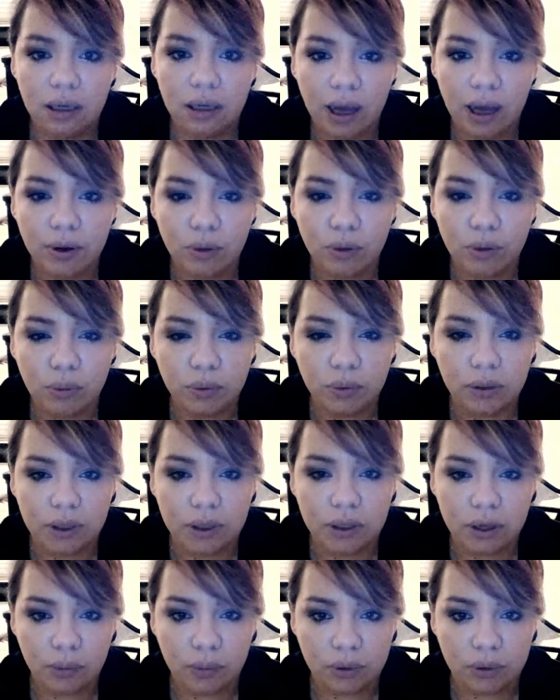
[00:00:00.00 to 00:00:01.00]
don't really
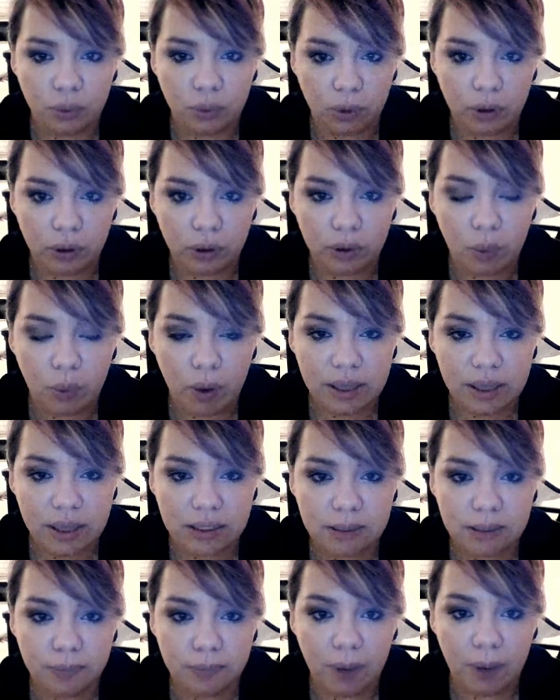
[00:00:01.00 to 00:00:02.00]
know what the word
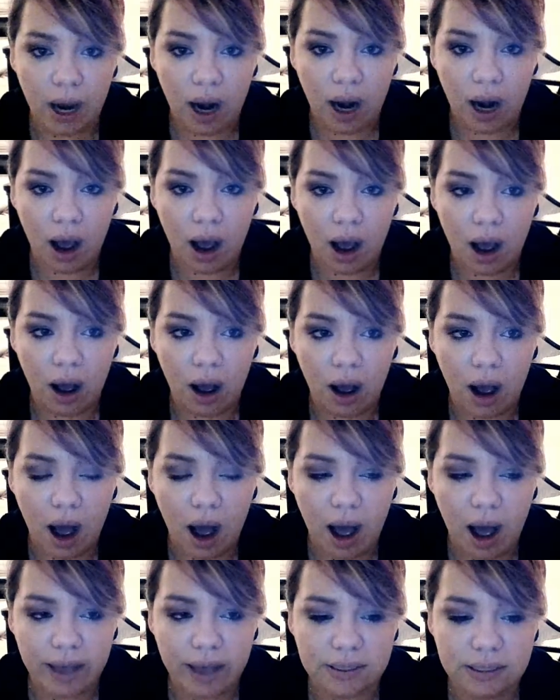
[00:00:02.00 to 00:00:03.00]
was, but
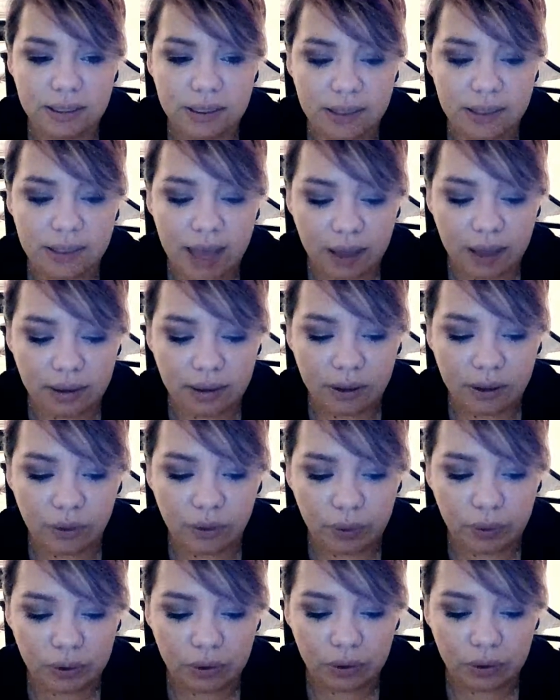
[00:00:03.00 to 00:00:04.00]
I sat there
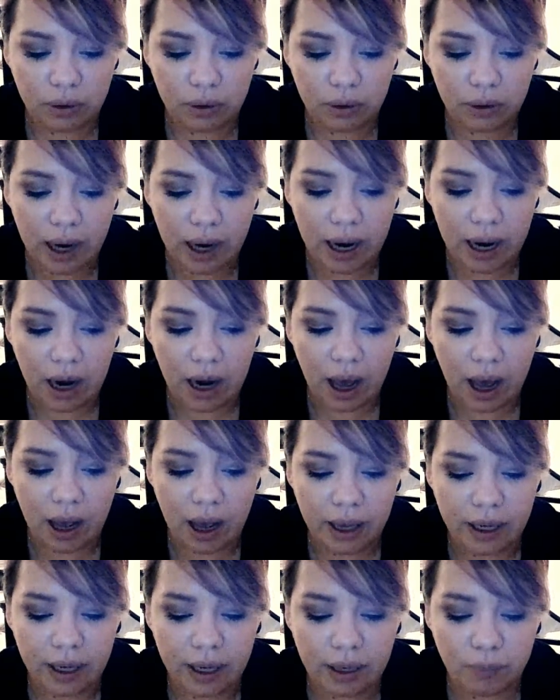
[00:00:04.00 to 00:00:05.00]
with her and
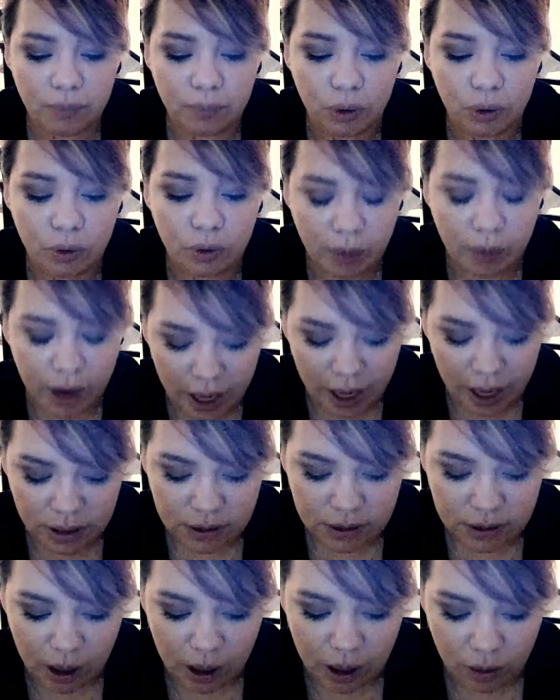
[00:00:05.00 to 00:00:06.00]
I put my
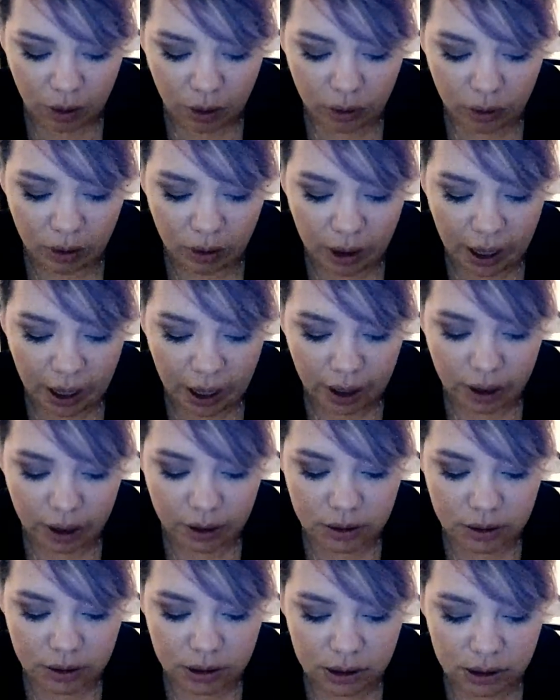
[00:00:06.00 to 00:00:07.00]
head down on her
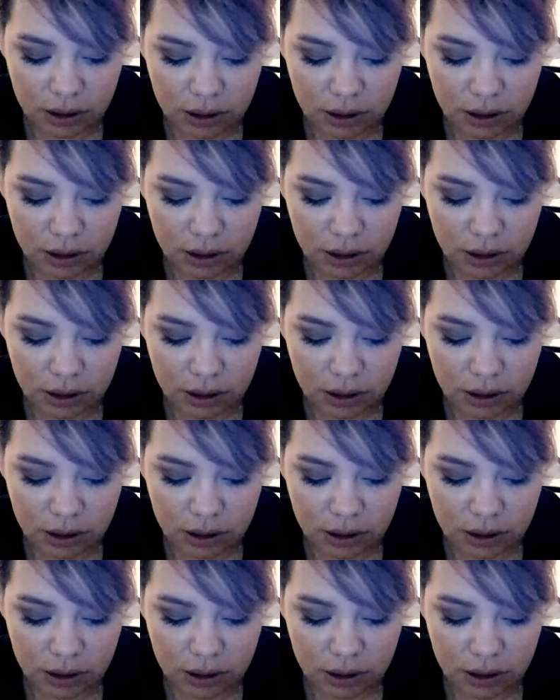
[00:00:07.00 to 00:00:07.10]
hand